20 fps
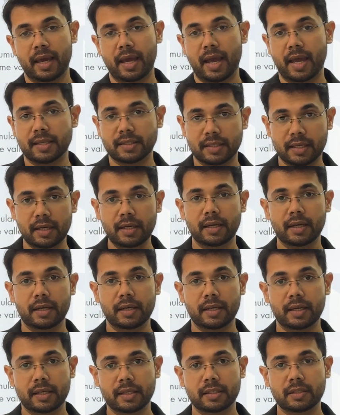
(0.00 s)
as
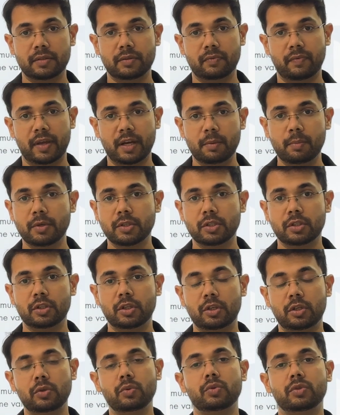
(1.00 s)
Greenland is very much in
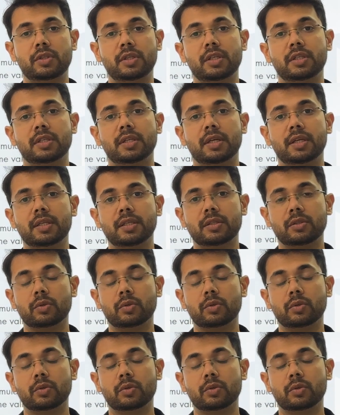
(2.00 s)
the news these days.